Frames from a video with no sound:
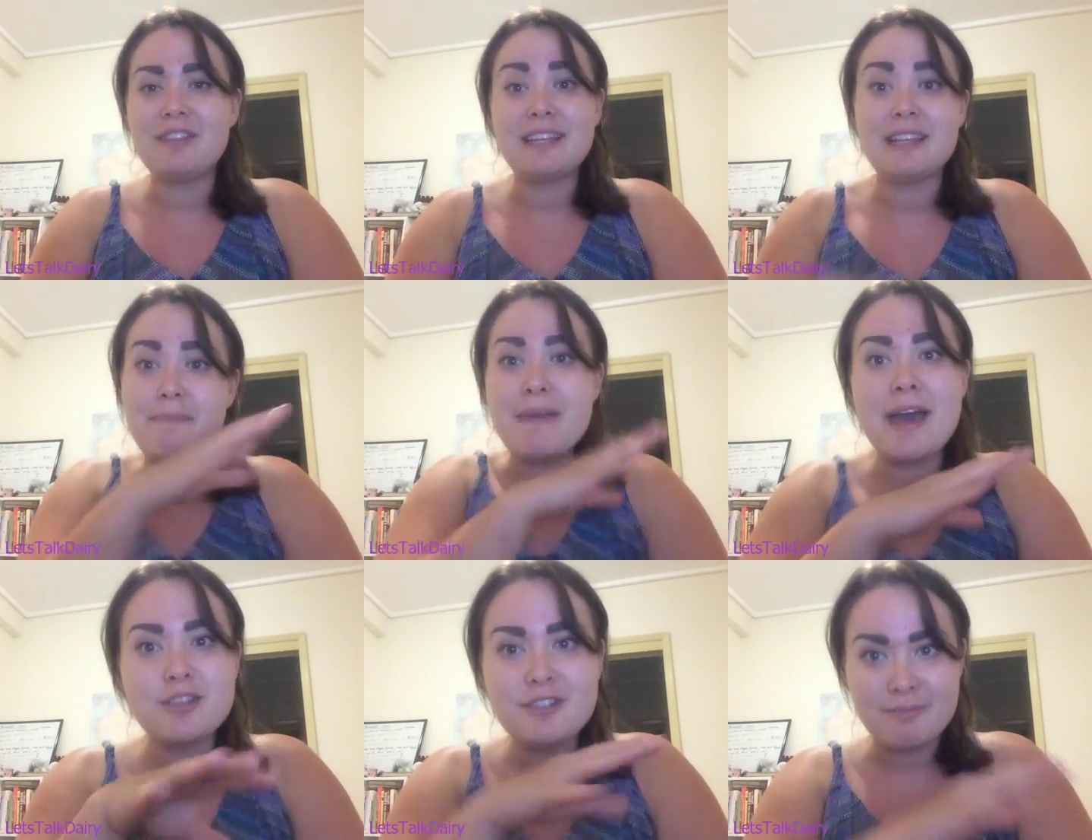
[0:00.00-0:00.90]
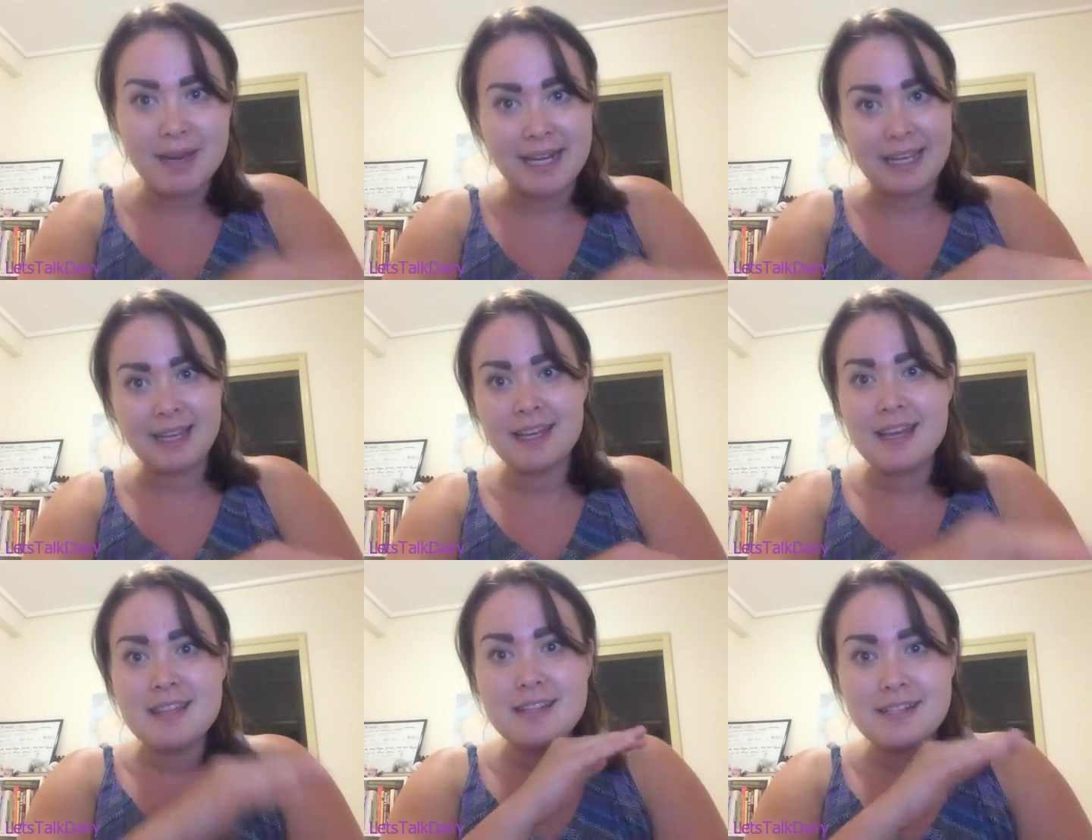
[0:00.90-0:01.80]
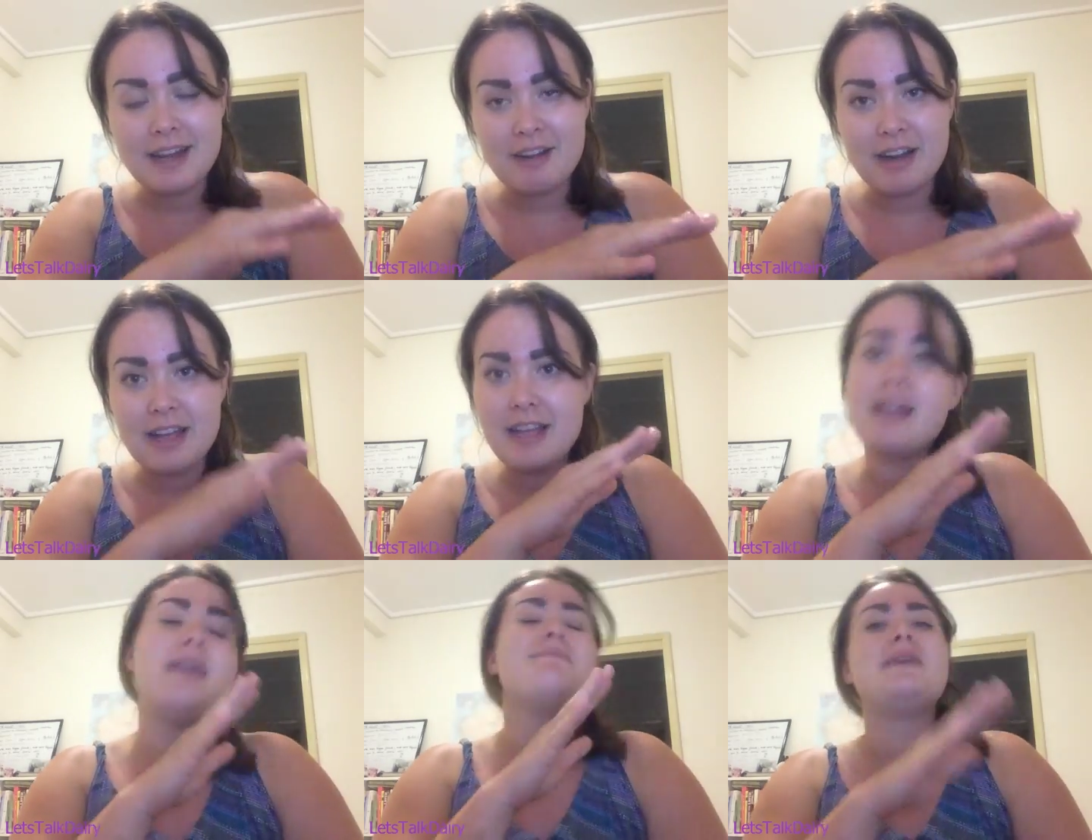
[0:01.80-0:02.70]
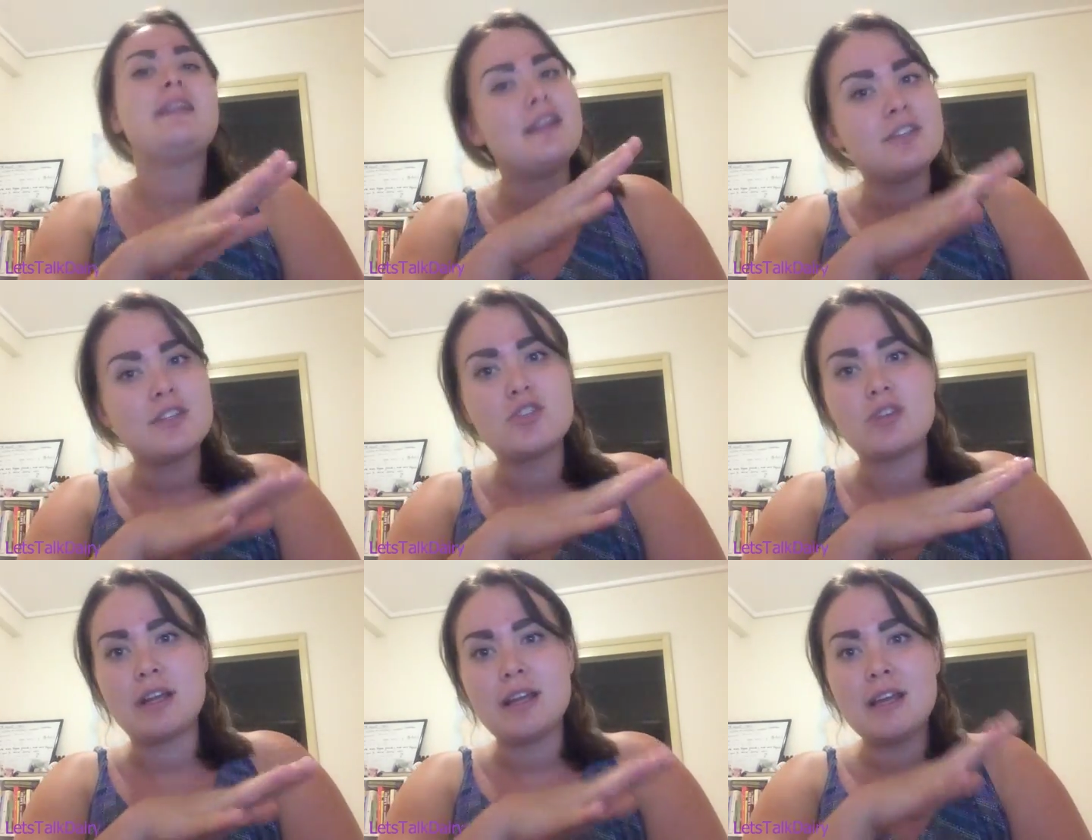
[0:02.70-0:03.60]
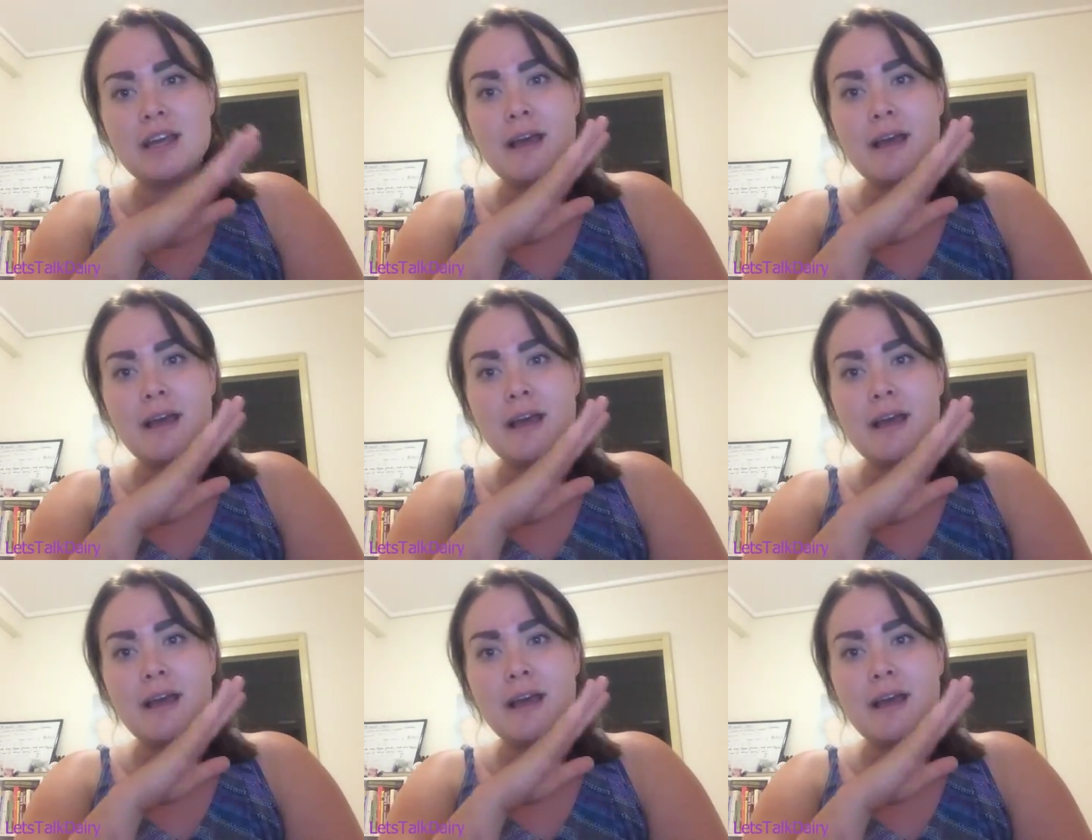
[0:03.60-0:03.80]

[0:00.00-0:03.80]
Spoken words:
Like, the amount of money the dairy and meat industry